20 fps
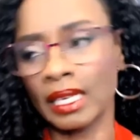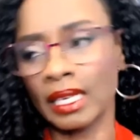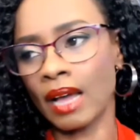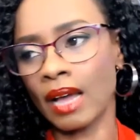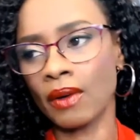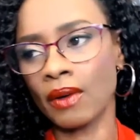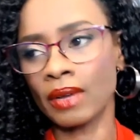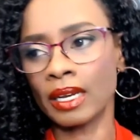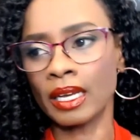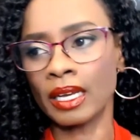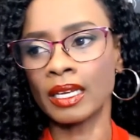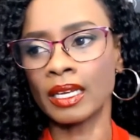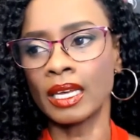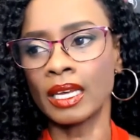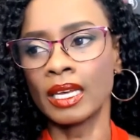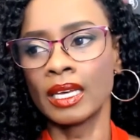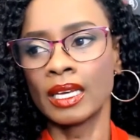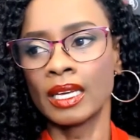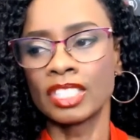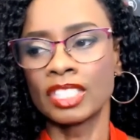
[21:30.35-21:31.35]
How can I
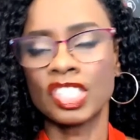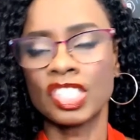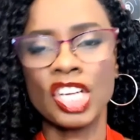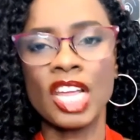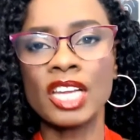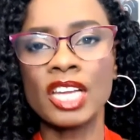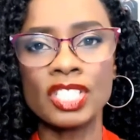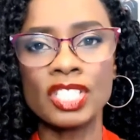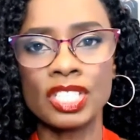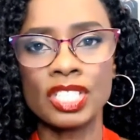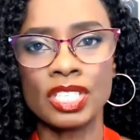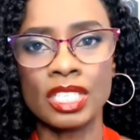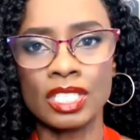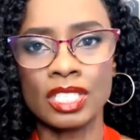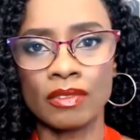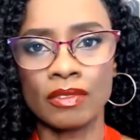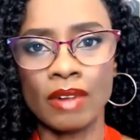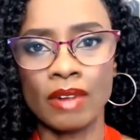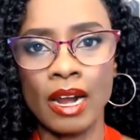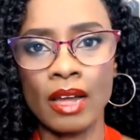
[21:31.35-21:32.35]
change this
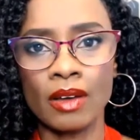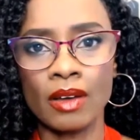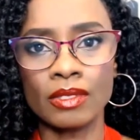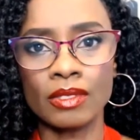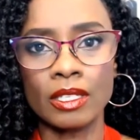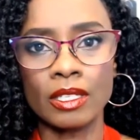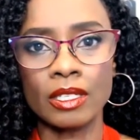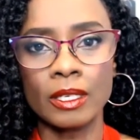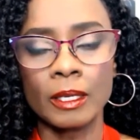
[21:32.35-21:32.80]
around?